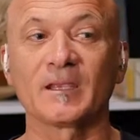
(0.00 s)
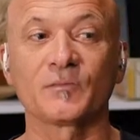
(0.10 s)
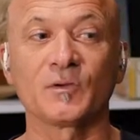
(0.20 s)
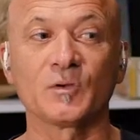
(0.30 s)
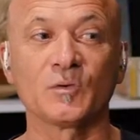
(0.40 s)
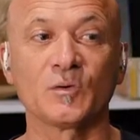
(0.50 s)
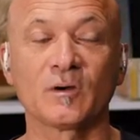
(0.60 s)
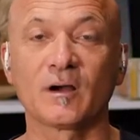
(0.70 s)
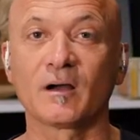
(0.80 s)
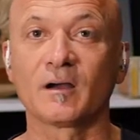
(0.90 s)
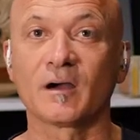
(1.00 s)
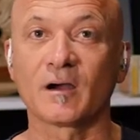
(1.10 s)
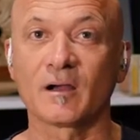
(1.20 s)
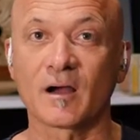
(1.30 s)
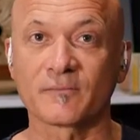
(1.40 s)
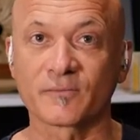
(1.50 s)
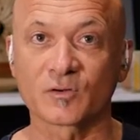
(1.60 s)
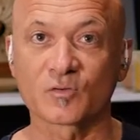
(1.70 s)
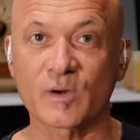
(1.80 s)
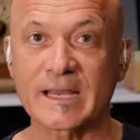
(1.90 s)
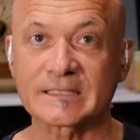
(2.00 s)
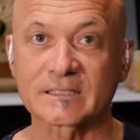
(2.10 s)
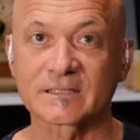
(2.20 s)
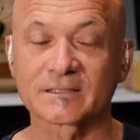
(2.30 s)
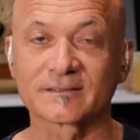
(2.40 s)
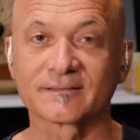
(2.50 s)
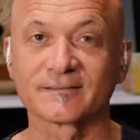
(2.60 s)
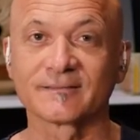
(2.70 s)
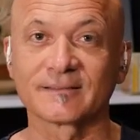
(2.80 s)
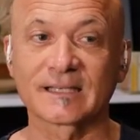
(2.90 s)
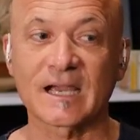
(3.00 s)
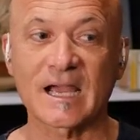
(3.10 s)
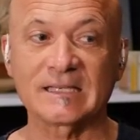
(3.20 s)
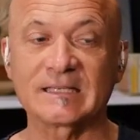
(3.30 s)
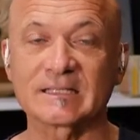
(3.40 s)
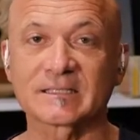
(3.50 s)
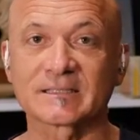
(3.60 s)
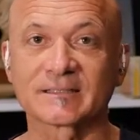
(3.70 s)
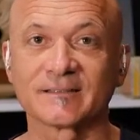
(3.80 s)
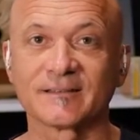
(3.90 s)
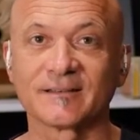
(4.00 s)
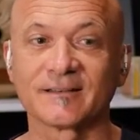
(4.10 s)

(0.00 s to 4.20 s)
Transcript: if you offer grace, kindness,